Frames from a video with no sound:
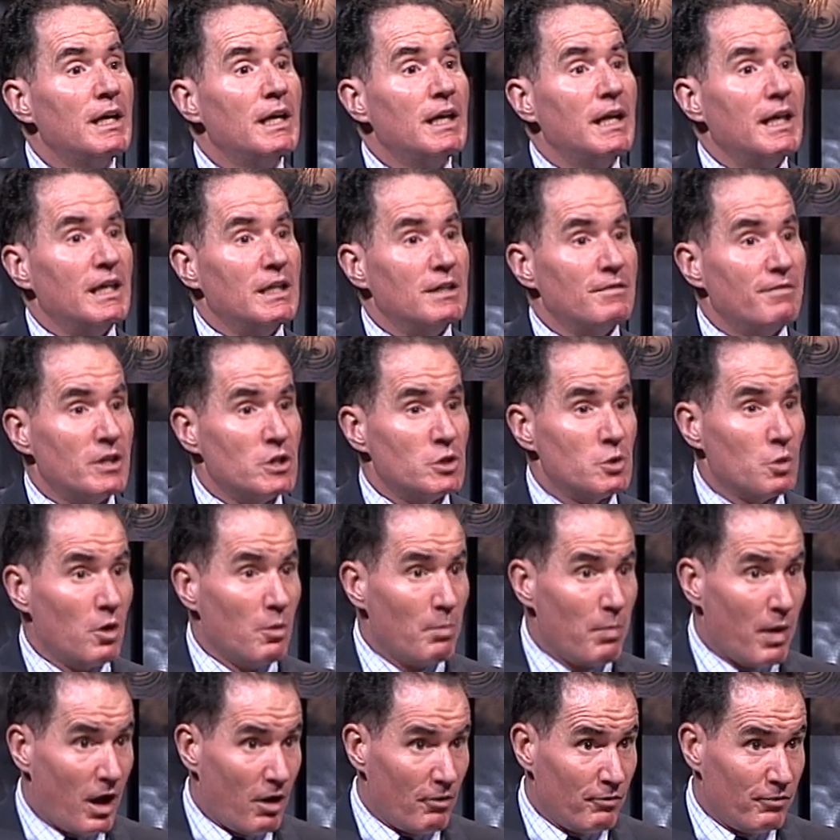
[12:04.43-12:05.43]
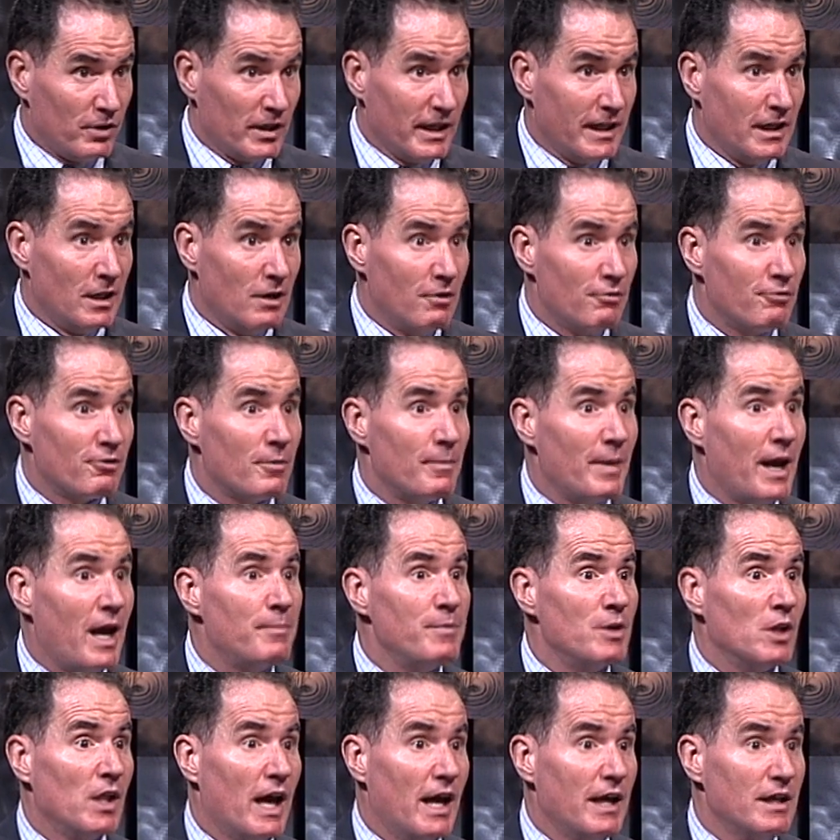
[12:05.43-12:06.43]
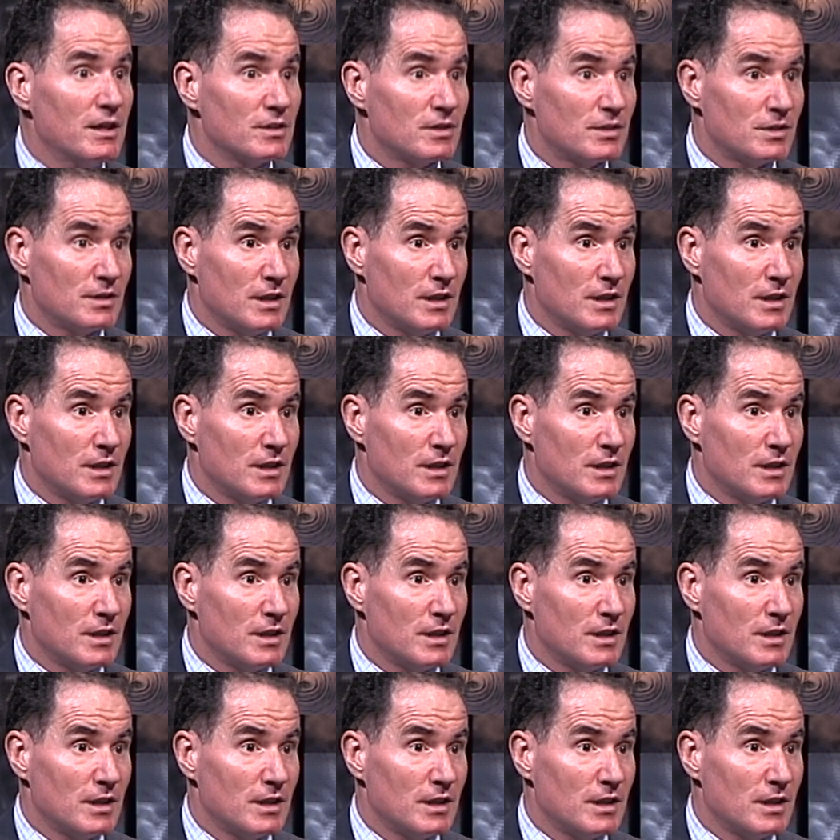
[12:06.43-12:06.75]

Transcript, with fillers: individual, Paul Fellino from Emulex,